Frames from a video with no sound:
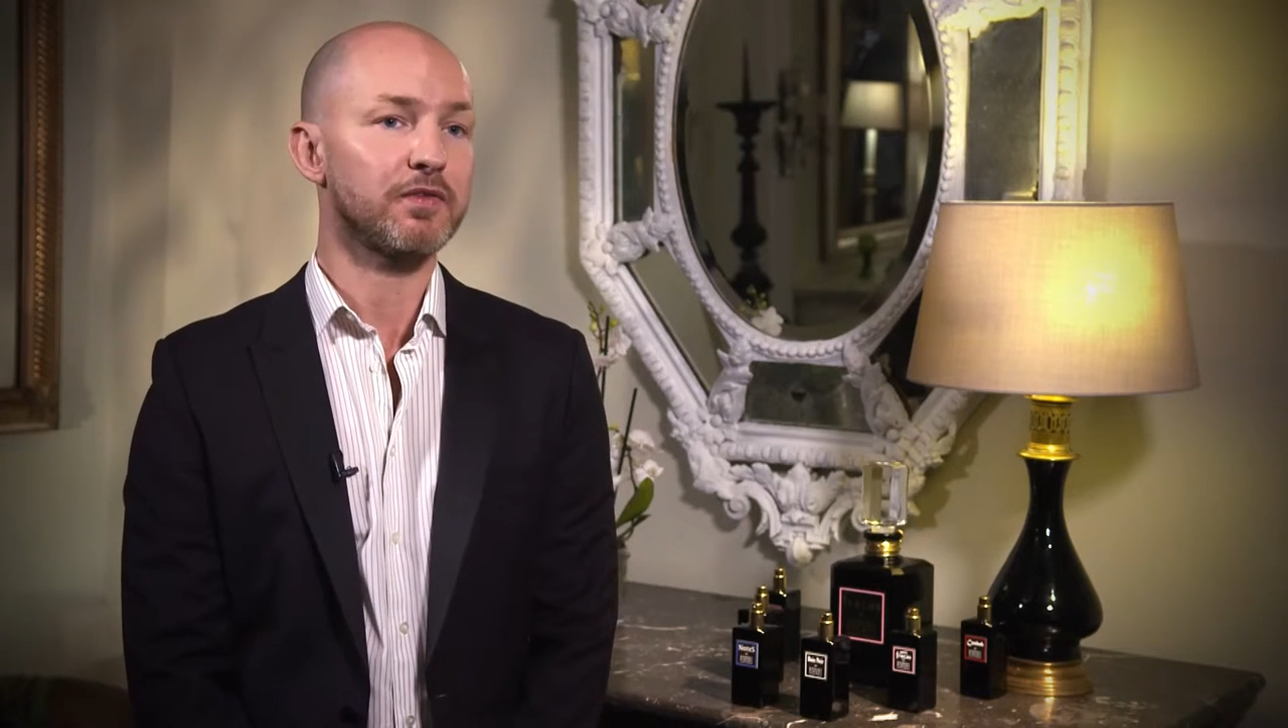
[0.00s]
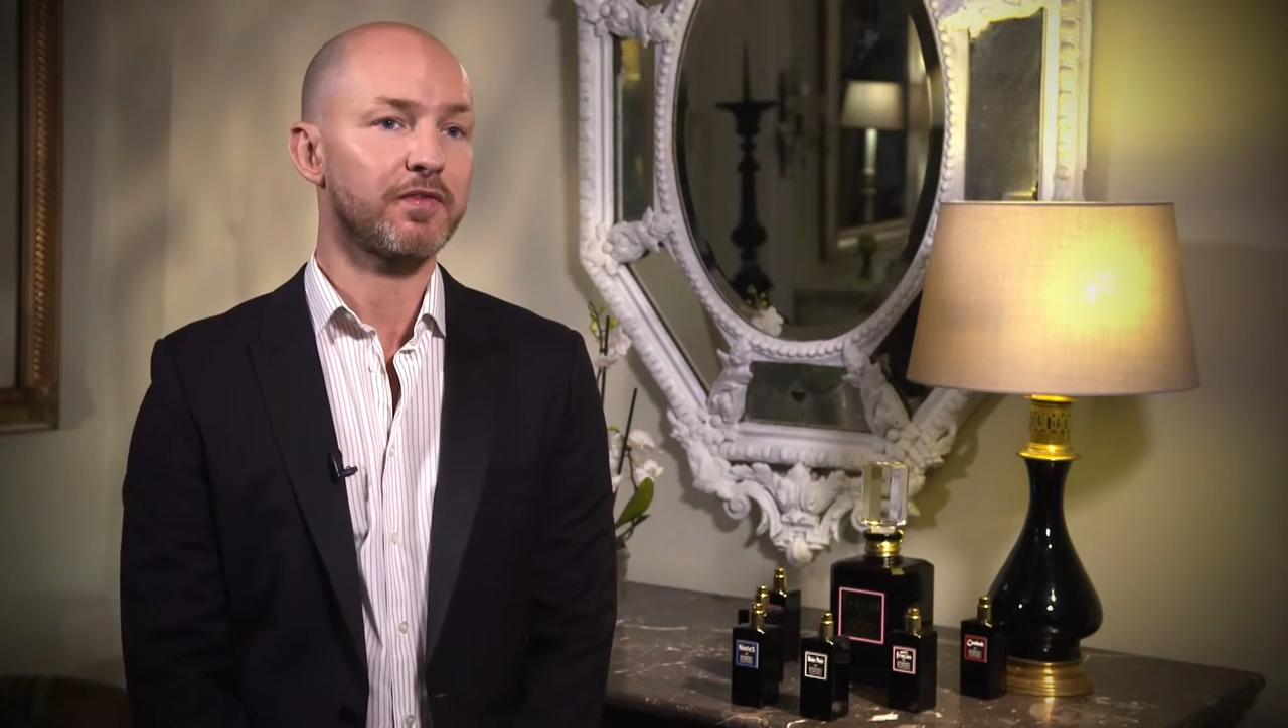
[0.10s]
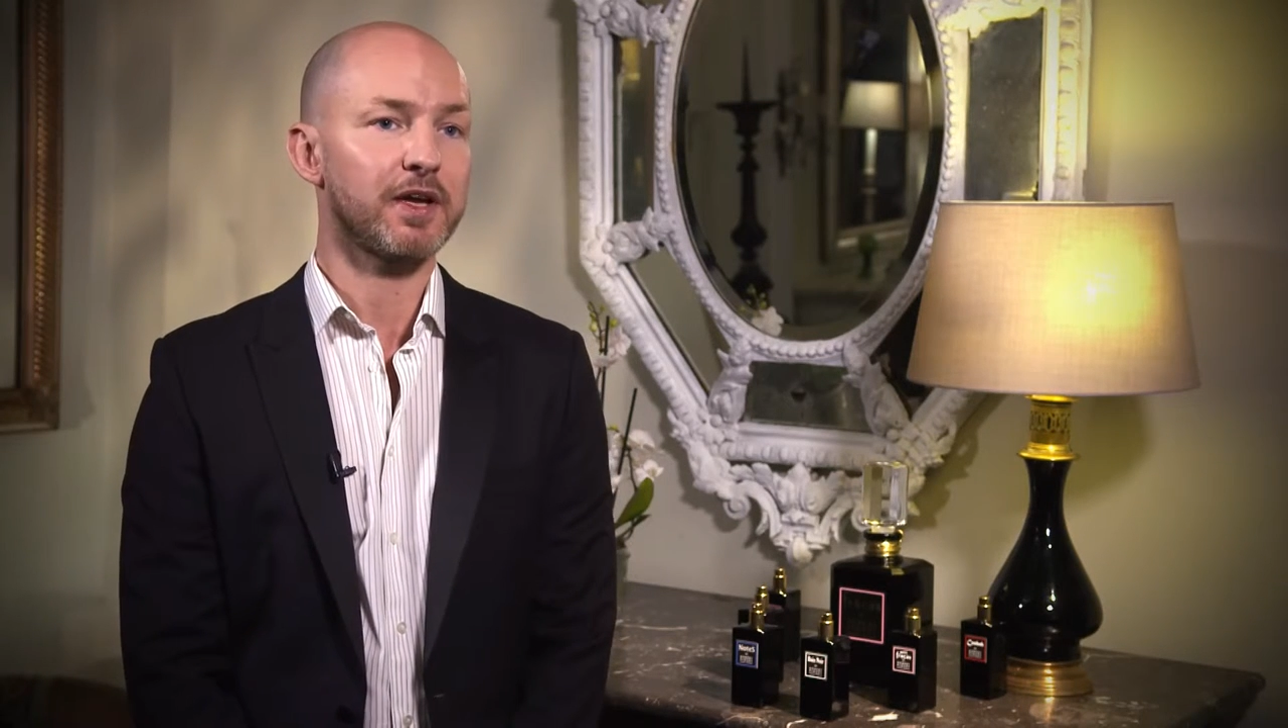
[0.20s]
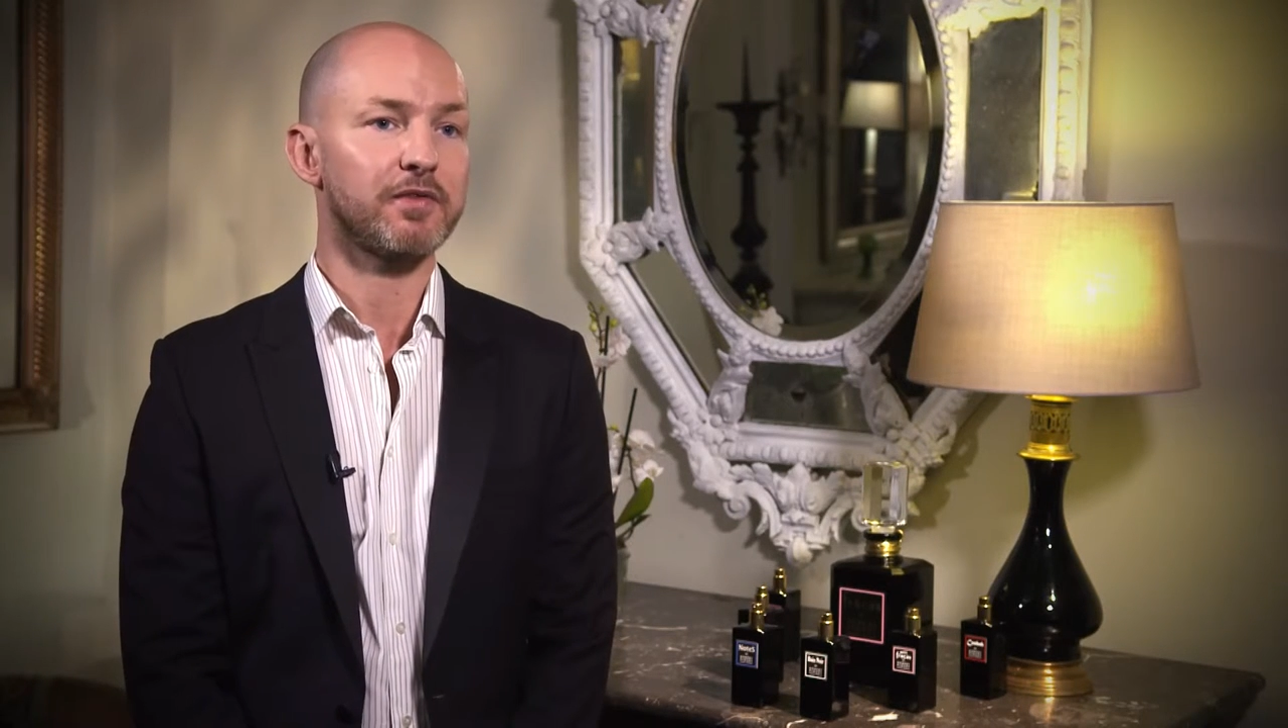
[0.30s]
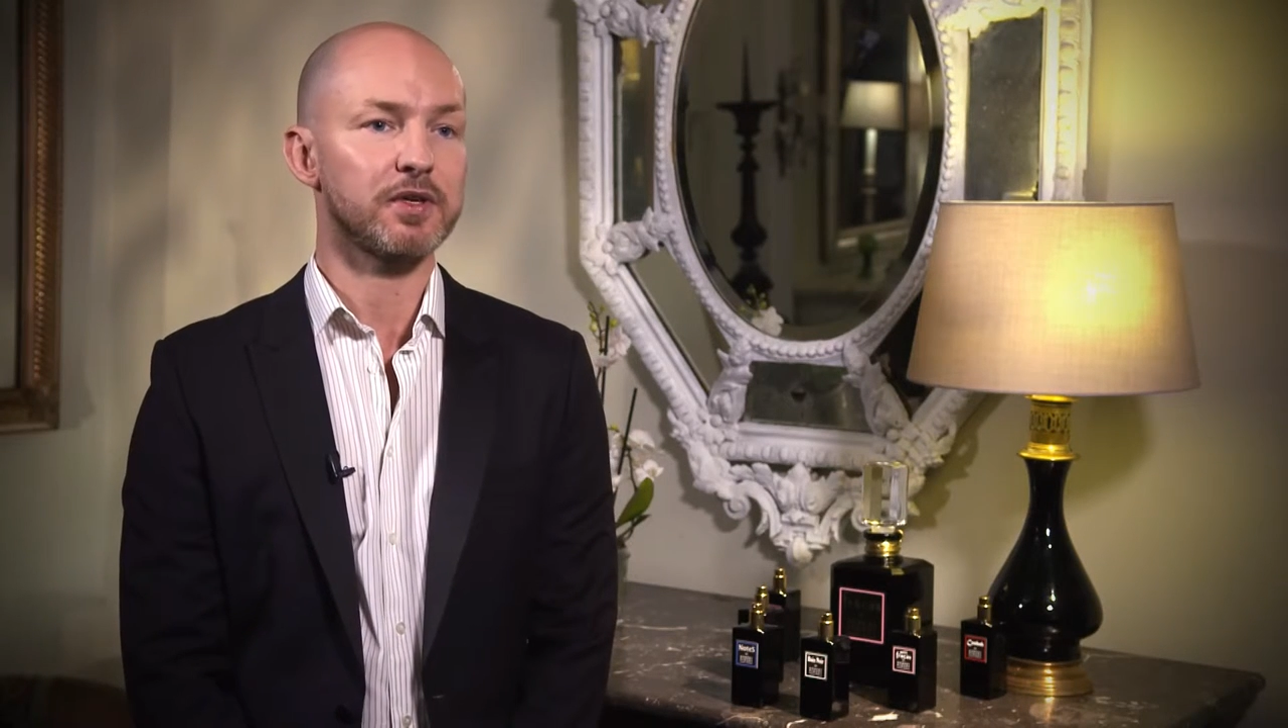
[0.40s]

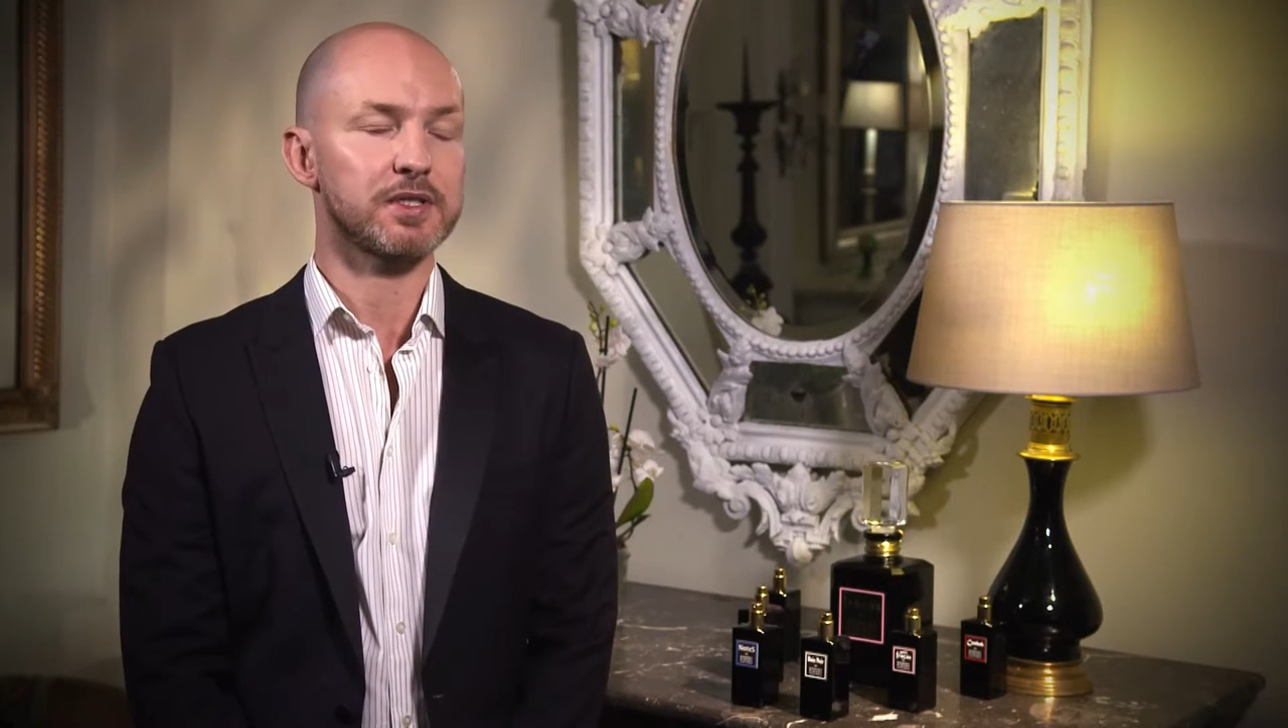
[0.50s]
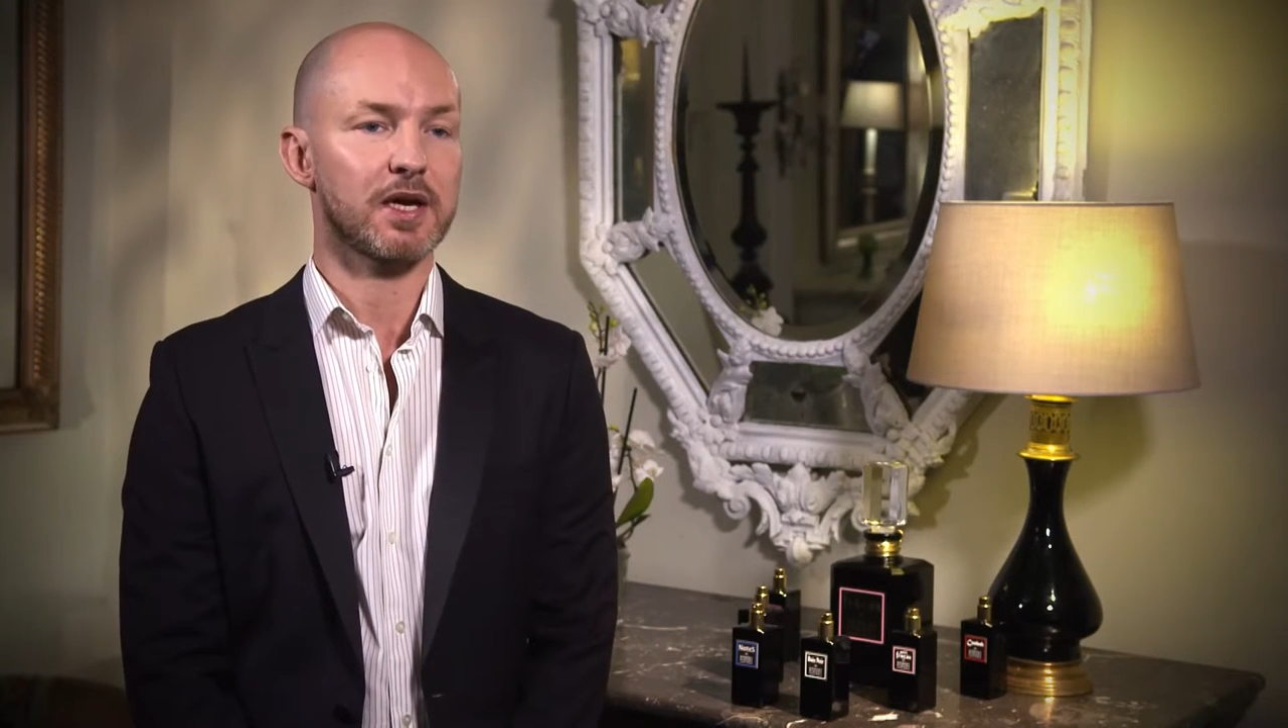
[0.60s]
favourite